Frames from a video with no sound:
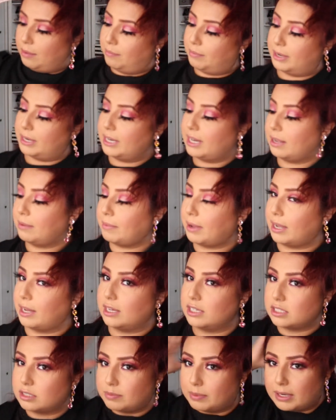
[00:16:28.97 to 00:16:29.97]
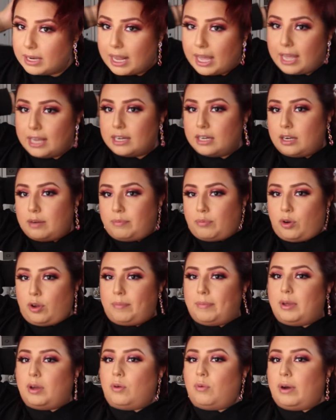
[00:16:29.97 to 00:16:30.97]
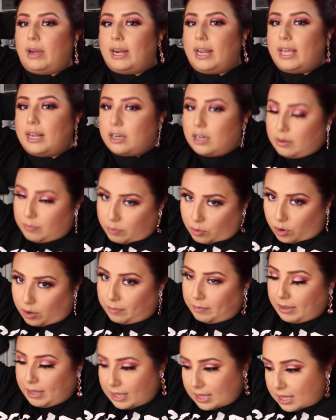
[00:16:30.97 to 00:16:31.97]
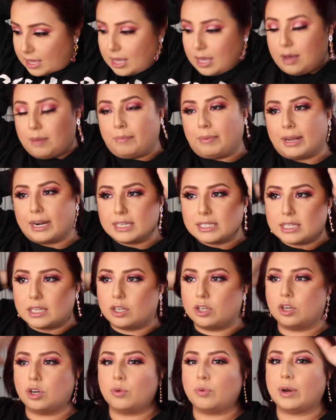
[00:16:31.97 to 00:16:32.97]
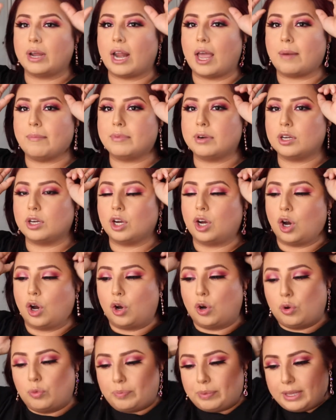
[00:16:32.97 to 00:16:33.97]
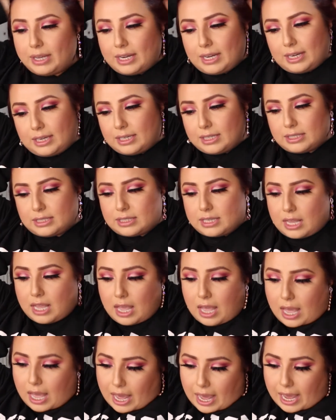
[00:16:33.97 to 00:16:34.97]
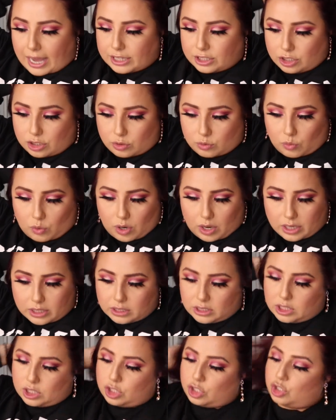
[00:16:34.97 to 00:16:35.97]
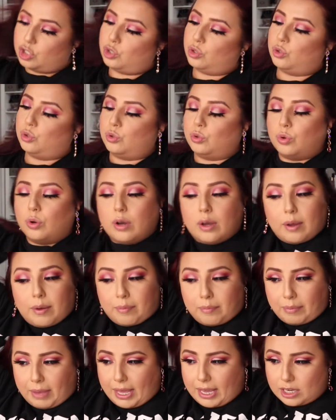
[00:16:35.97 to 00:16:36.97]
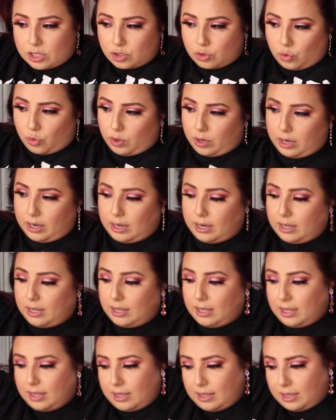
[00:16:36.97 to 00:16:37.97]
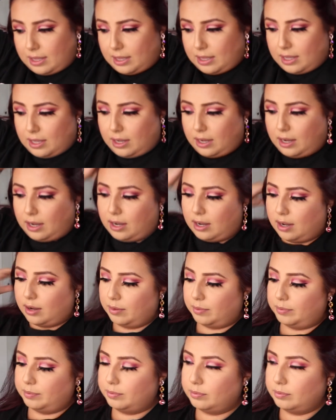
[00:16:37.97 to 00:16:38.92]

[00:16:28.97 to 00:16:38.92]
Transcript: Monday, my husband had an appointment. Juan had an appointment, but I said, you know what? I'm going to go because I just want to make sure that